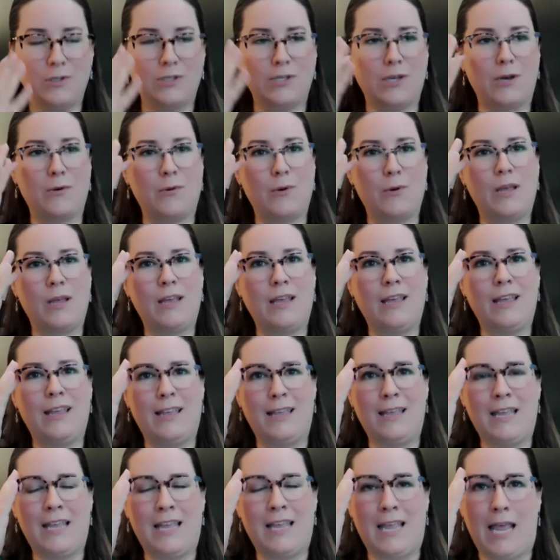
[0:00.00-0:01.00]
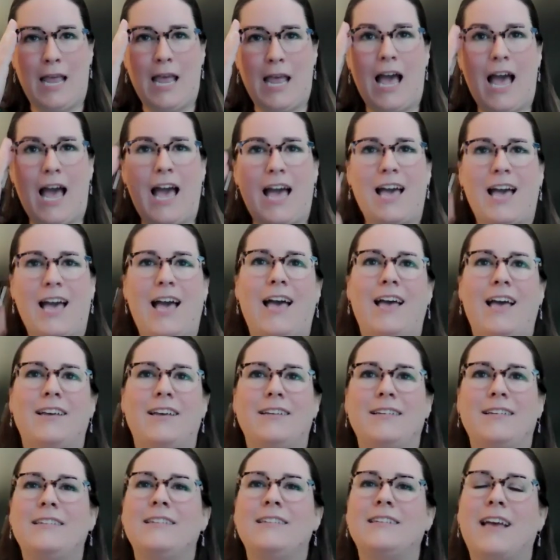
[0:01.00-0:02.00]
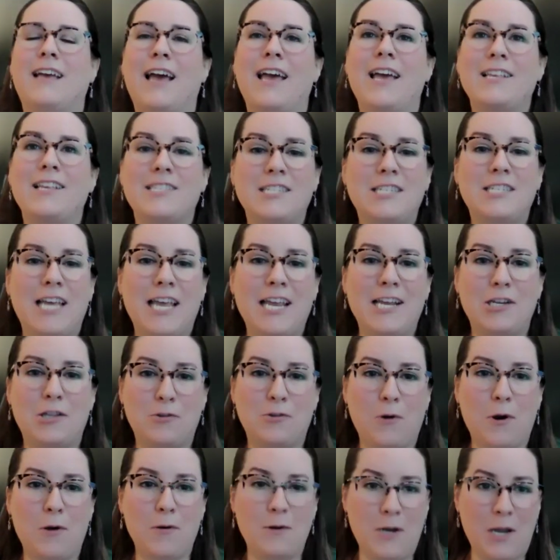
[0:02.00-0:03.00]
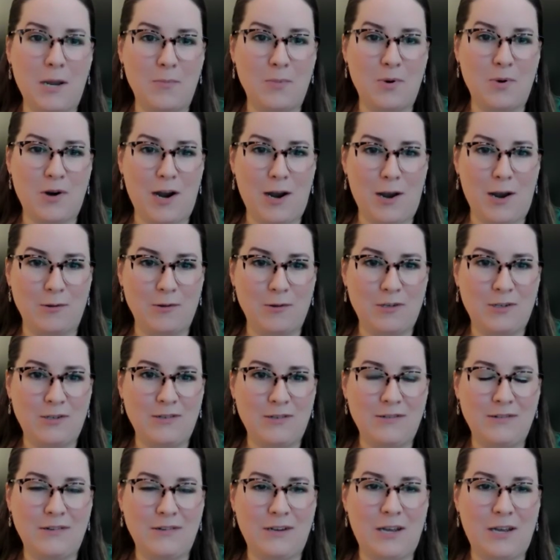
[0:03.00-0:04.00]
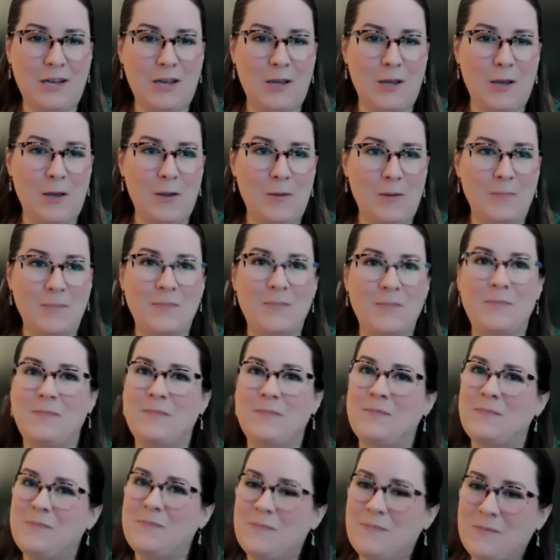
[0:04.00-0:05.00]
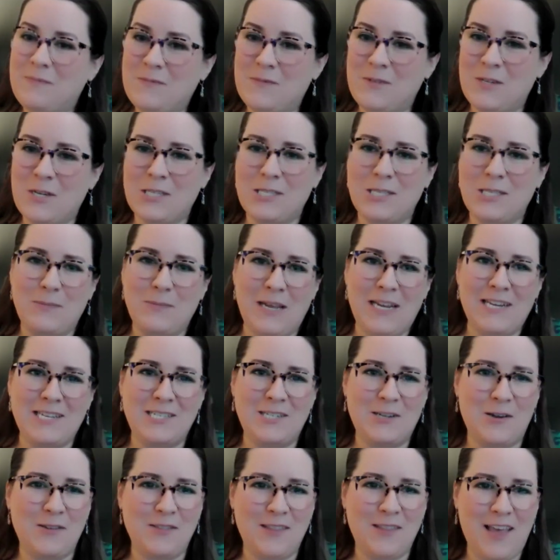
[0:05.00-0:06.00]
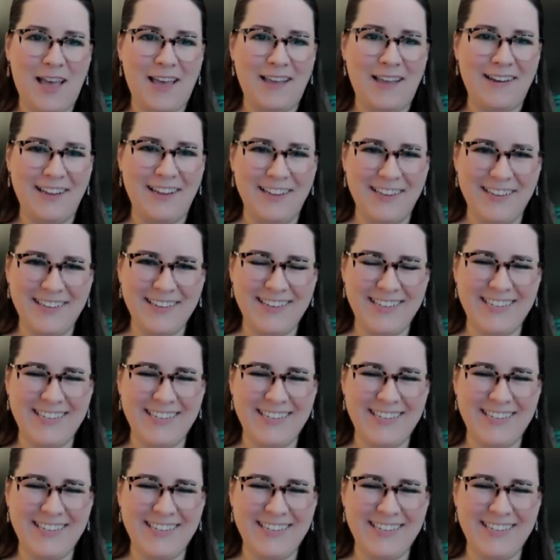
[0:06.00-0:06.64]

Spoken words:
So I hesitate to throw a number out, just based on that.